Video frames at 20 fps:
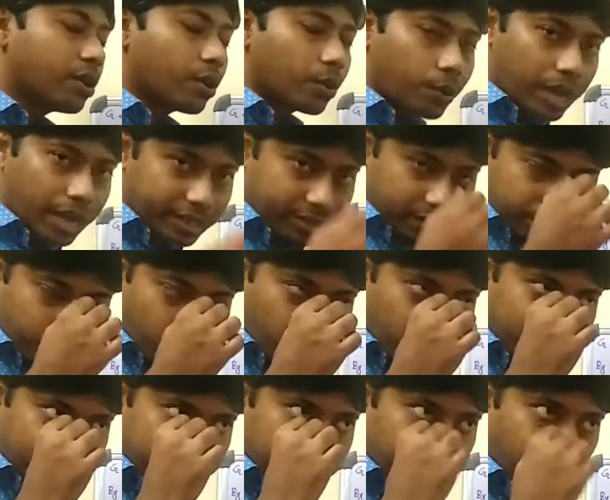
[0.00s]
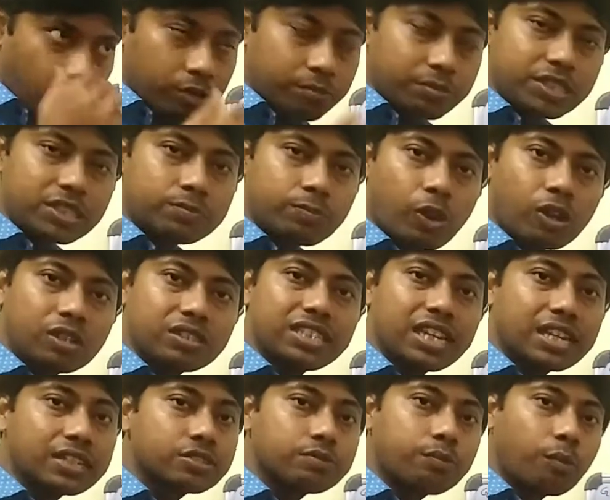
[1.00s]
where small a, small b, small
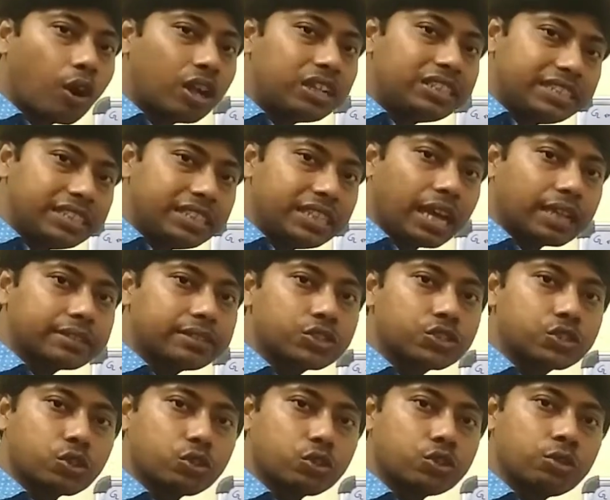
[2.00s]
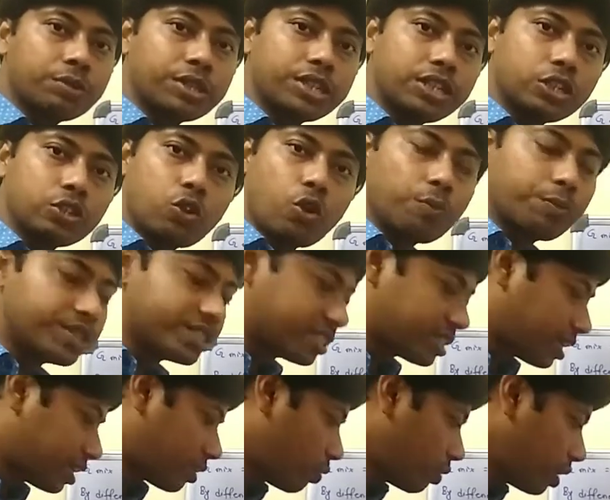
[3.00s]
c and small d are the stoichiometric
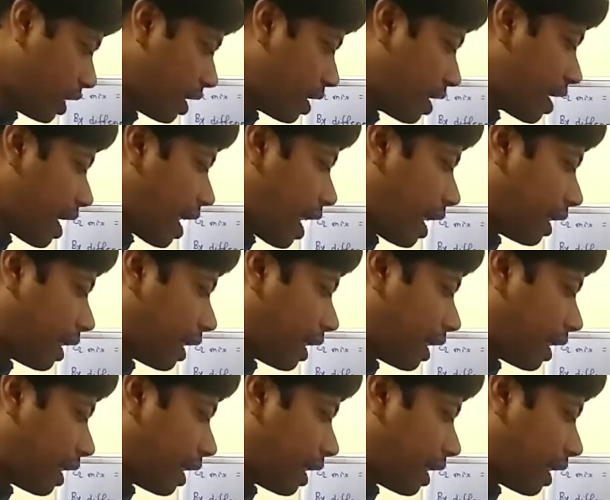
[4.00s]
coefficient, okay,